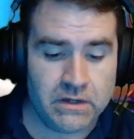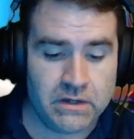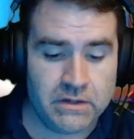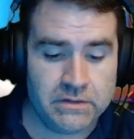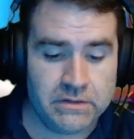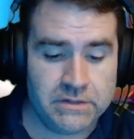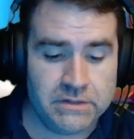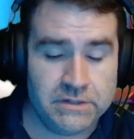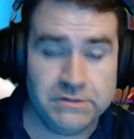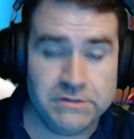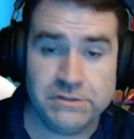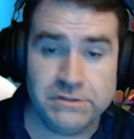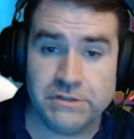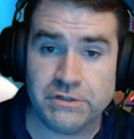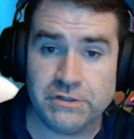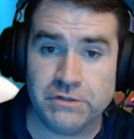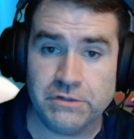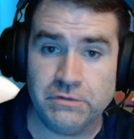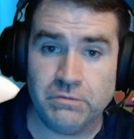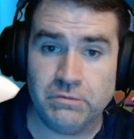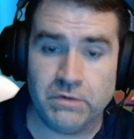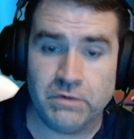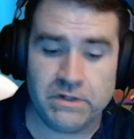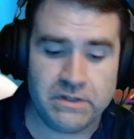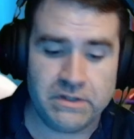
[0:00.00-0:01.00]
Here's a
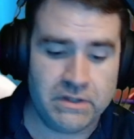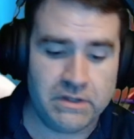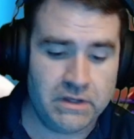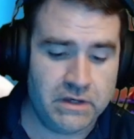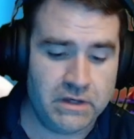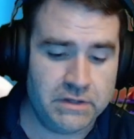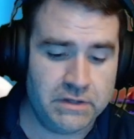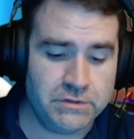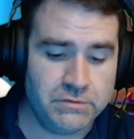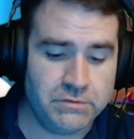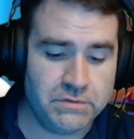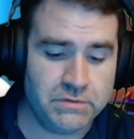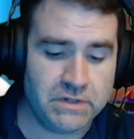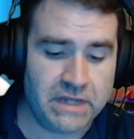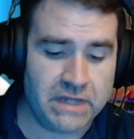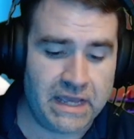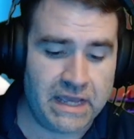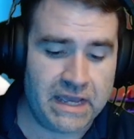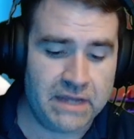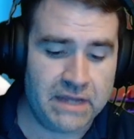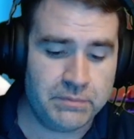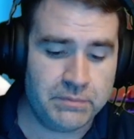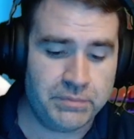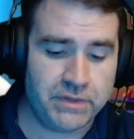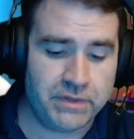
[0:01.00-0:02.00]
good one. You can
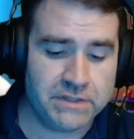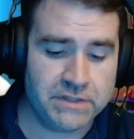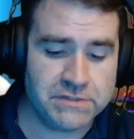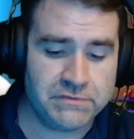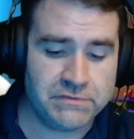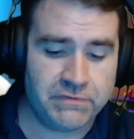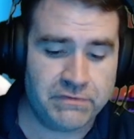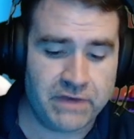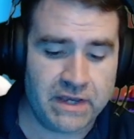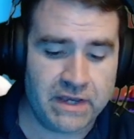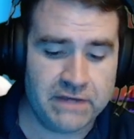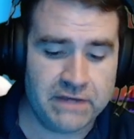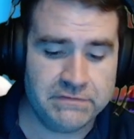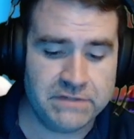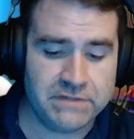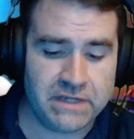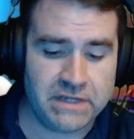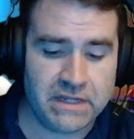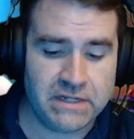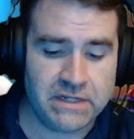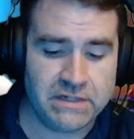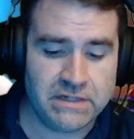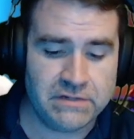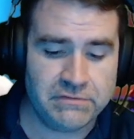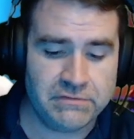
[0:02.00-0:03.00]
add +5 to
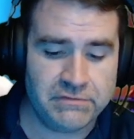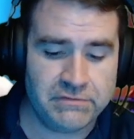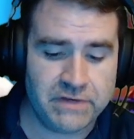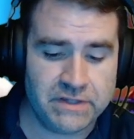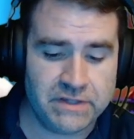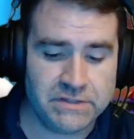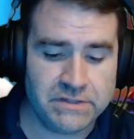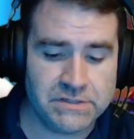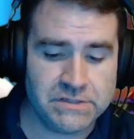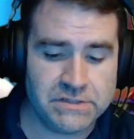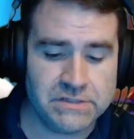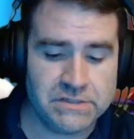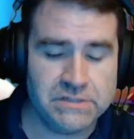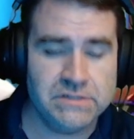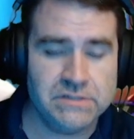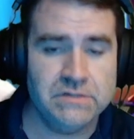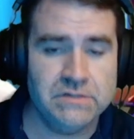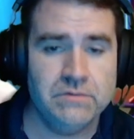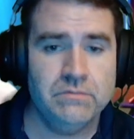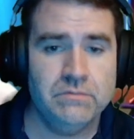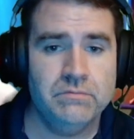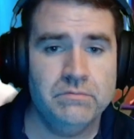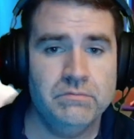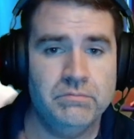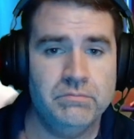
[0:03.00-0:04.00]
any defense
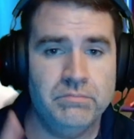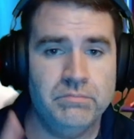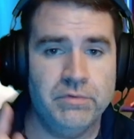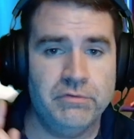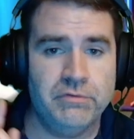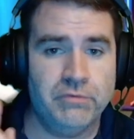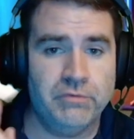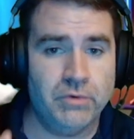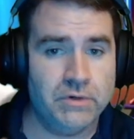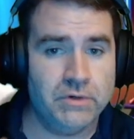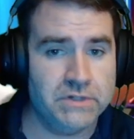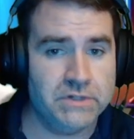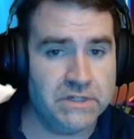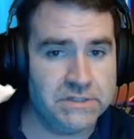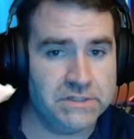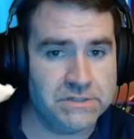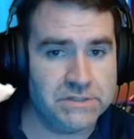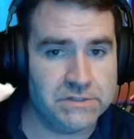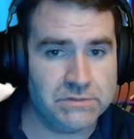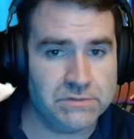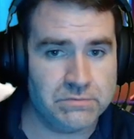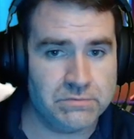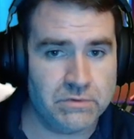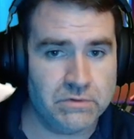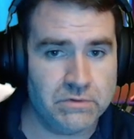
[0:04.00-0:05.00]
before dice
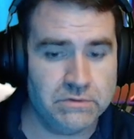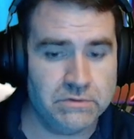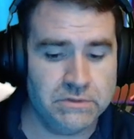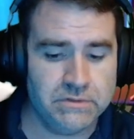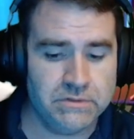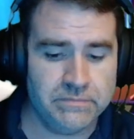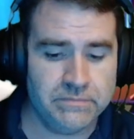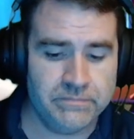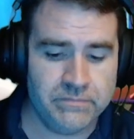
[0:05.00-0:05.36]
is rolled,